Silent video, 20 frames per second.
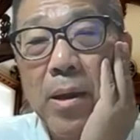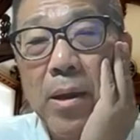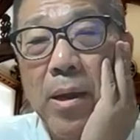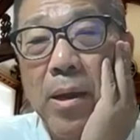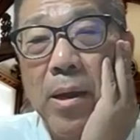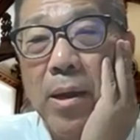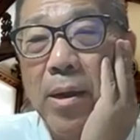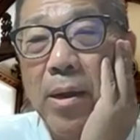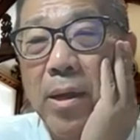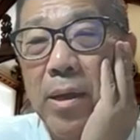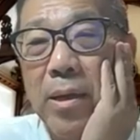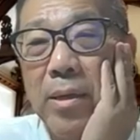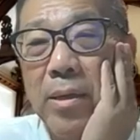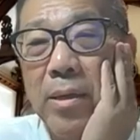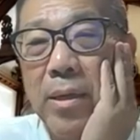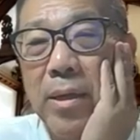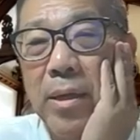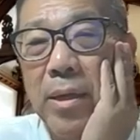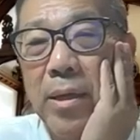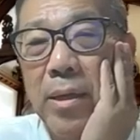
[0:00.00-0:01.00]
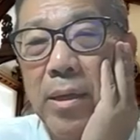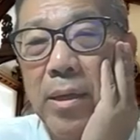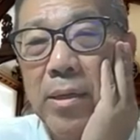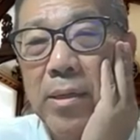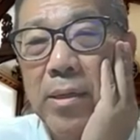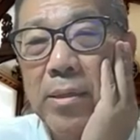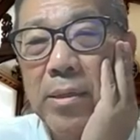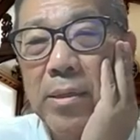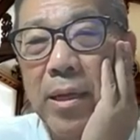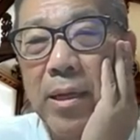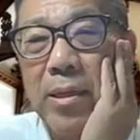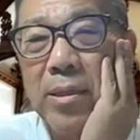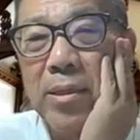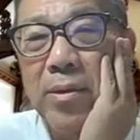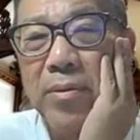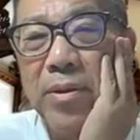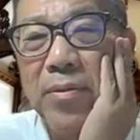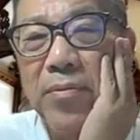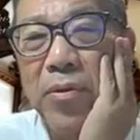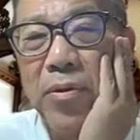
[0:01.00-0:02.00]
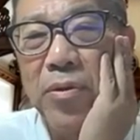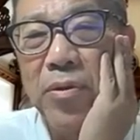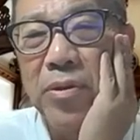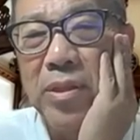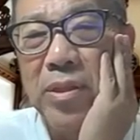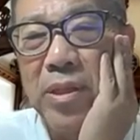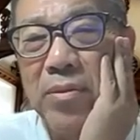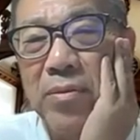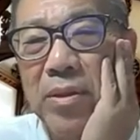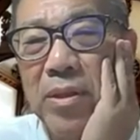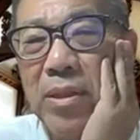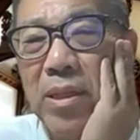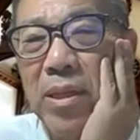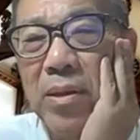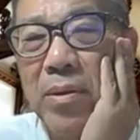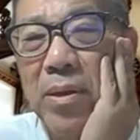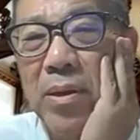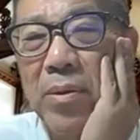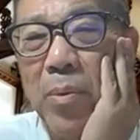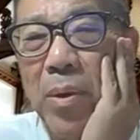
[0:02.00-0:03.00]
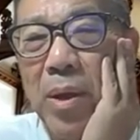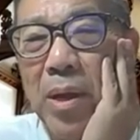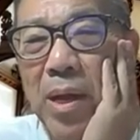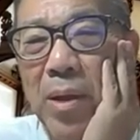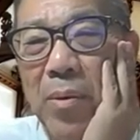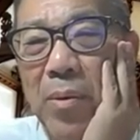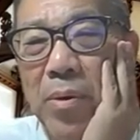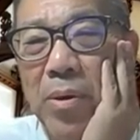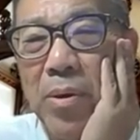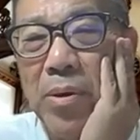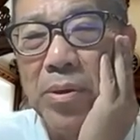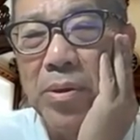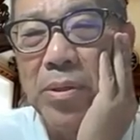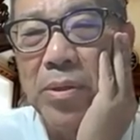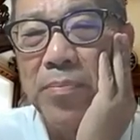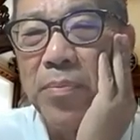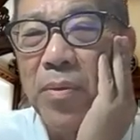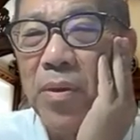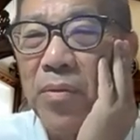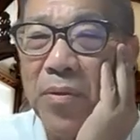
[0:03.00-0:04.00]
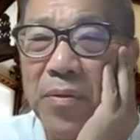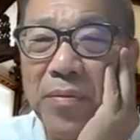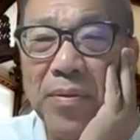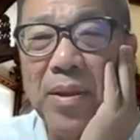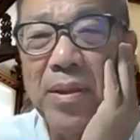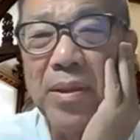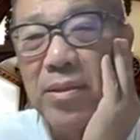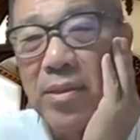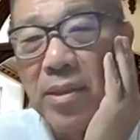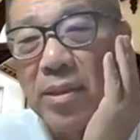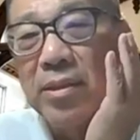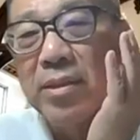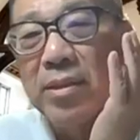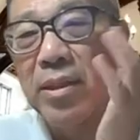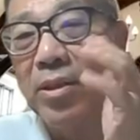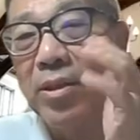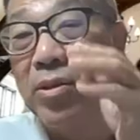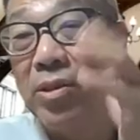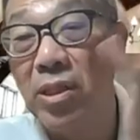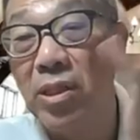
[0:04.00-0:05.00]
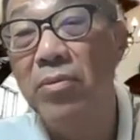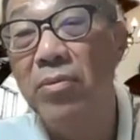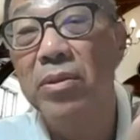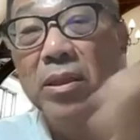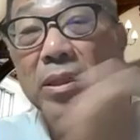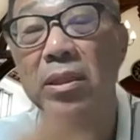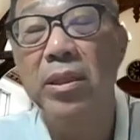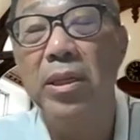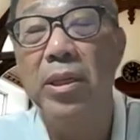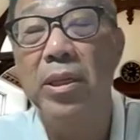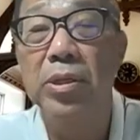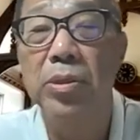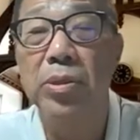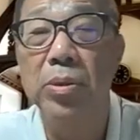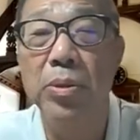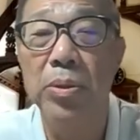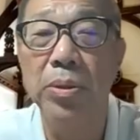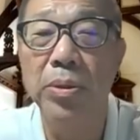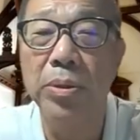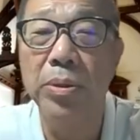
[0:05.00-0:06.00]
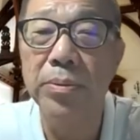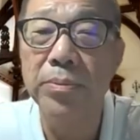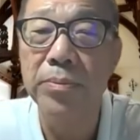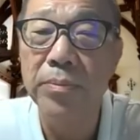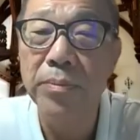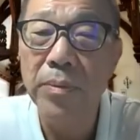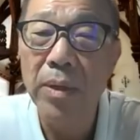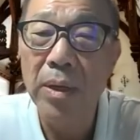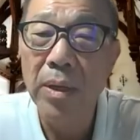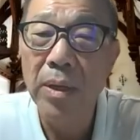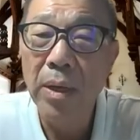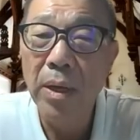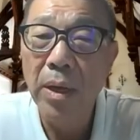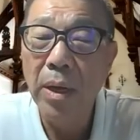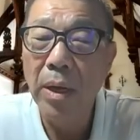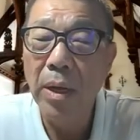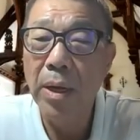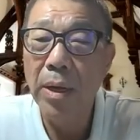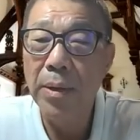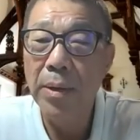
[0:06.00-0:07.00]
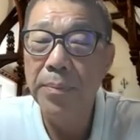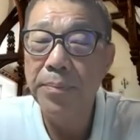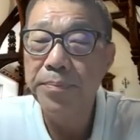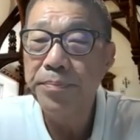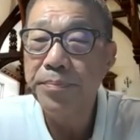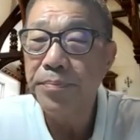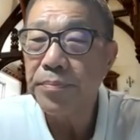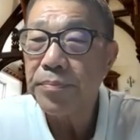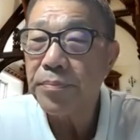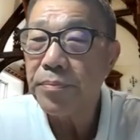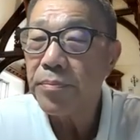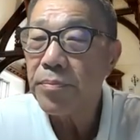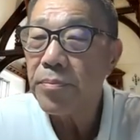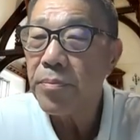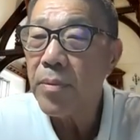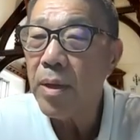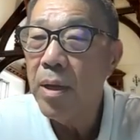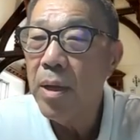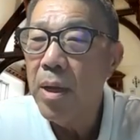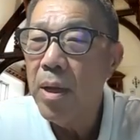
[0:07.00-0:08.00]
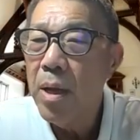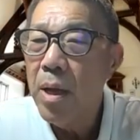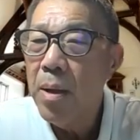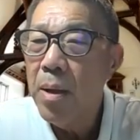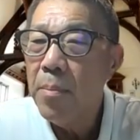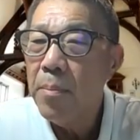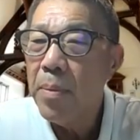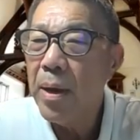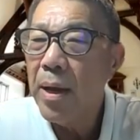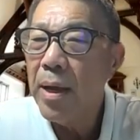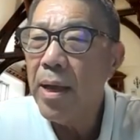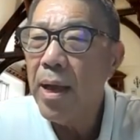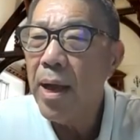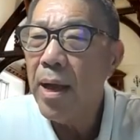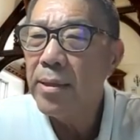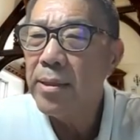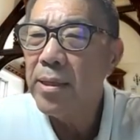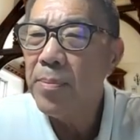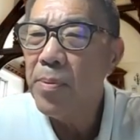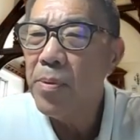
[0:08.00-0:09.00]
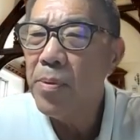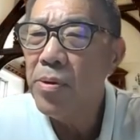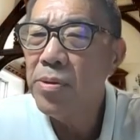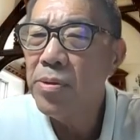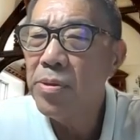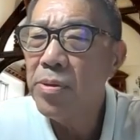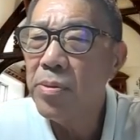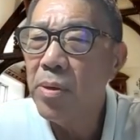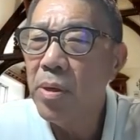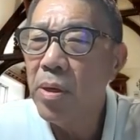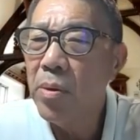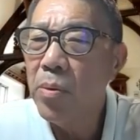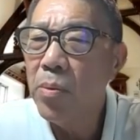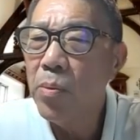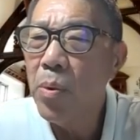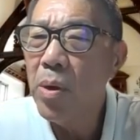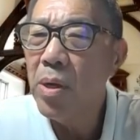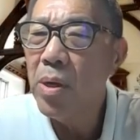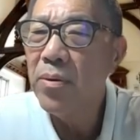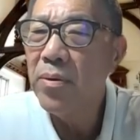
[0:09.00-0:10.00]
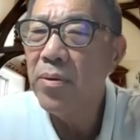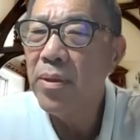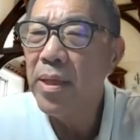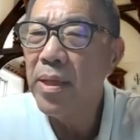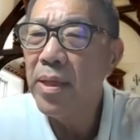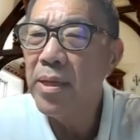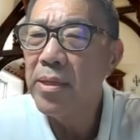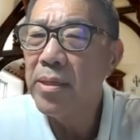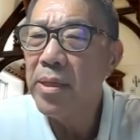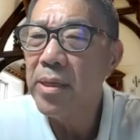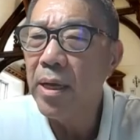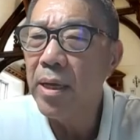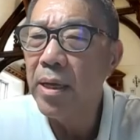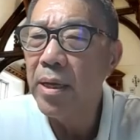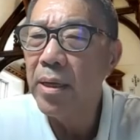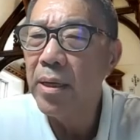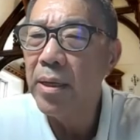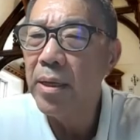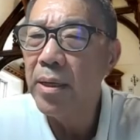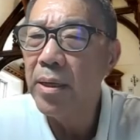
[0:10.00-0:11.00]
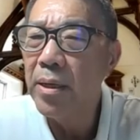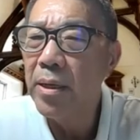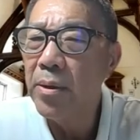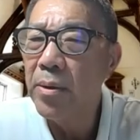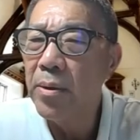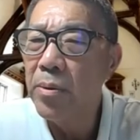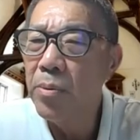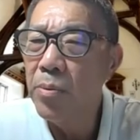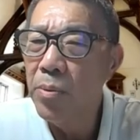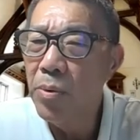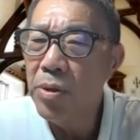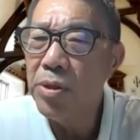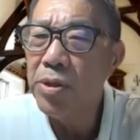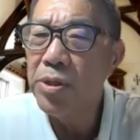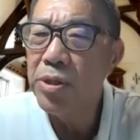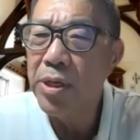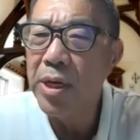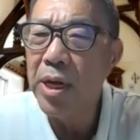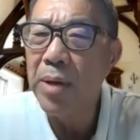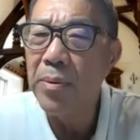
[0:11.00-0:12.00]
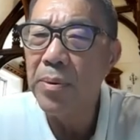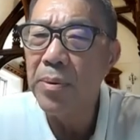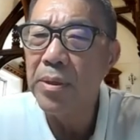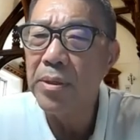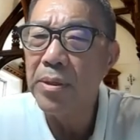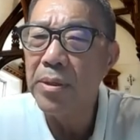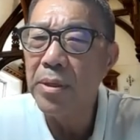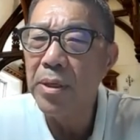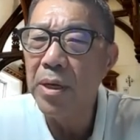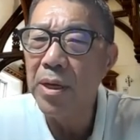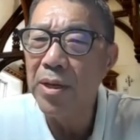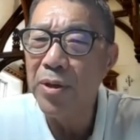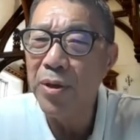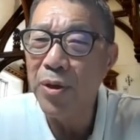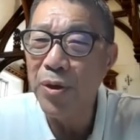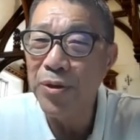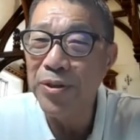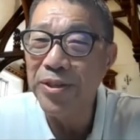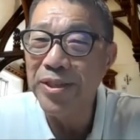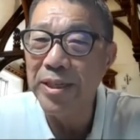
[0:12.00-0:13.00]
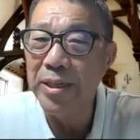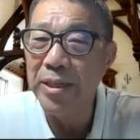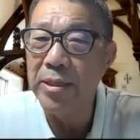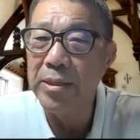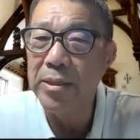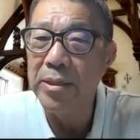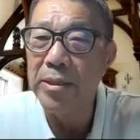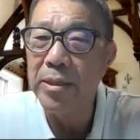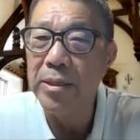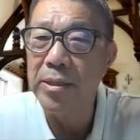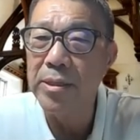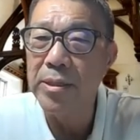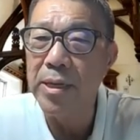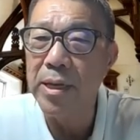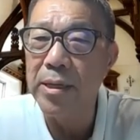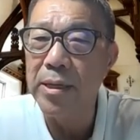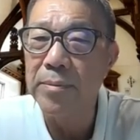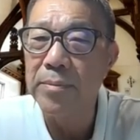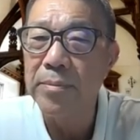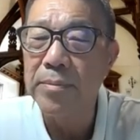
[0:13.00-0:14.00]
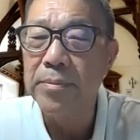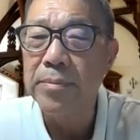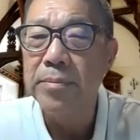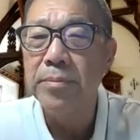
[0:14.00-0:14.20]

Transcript: uh, in the years nineteen seventy-four to seventy-seven, when I was fifteen, sixteen or seventeen years old. Um, but I, I suppose uh, one of the things I would share with uh, your audience is that